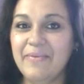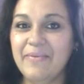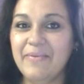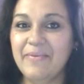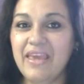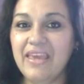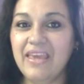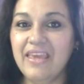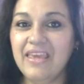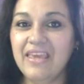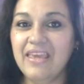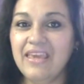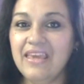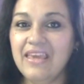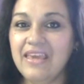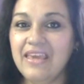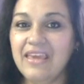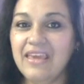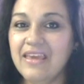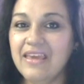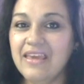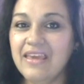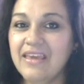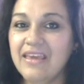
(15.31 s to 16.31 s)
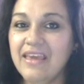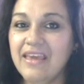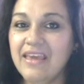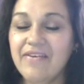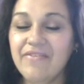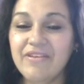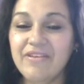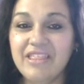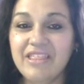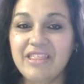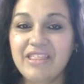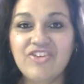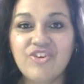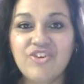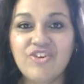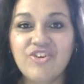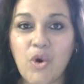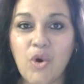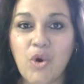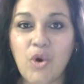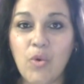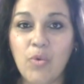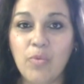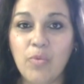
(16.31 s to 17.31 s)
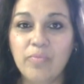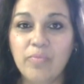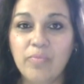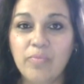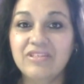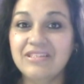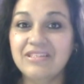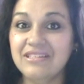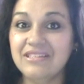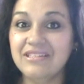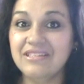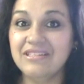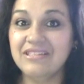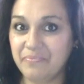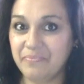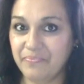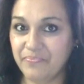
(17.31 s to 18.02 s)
making everything in your home, just